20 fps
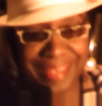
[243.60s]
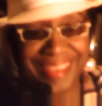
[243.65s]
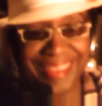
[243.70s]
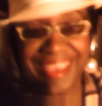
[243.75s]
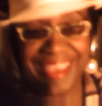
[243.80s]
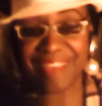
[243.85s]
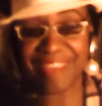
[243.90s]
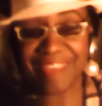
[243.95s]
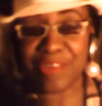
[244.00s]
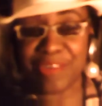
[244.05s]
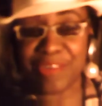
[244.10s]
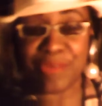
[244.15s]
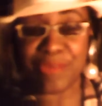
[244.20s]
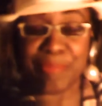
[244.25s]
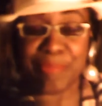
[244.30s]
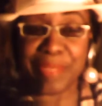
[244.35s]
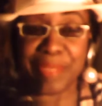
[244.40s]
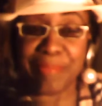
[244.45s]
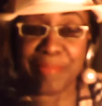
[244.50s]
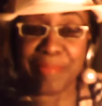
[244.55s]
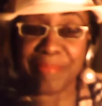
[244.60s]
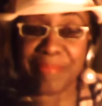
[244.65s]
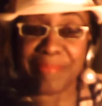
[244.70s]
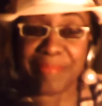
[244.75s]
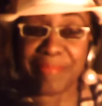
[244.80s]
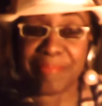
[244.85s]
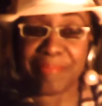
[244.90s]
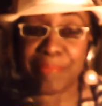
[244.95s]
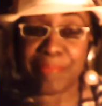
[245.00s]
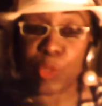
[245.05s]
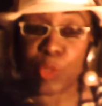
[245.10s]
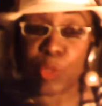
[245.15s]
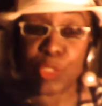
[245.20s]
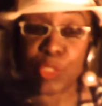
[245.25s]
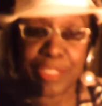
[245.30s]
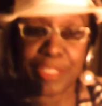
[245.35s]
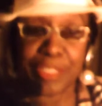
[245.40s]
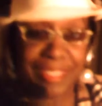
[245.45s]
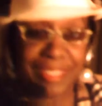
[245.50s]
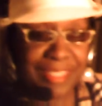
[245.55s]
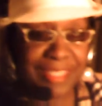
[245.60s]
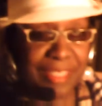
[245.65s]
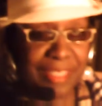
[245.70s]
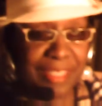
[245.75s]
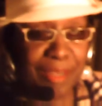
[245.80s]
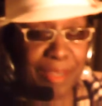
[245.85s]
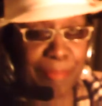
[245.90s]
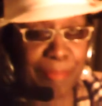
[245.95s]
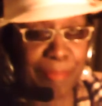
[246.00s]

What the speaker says: have it on a beep motion and some